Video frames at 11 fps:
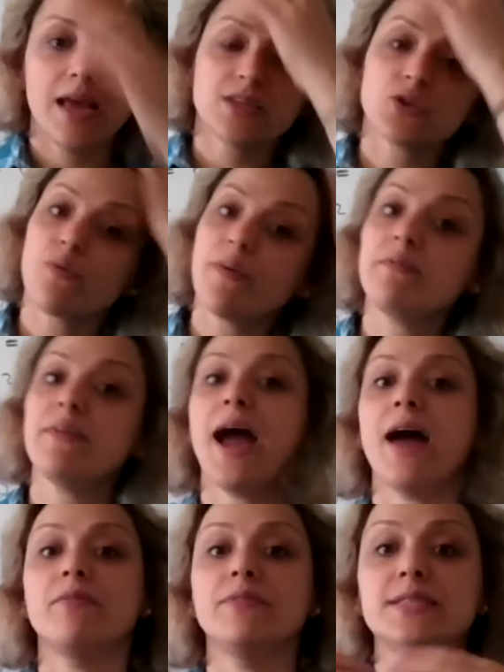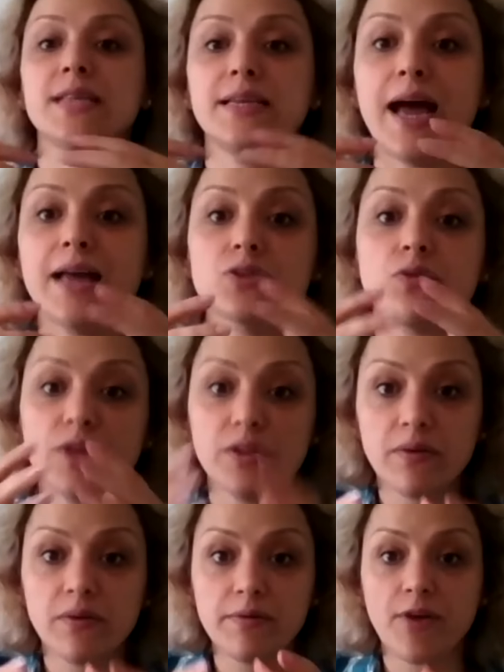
So when we say that, so whatever we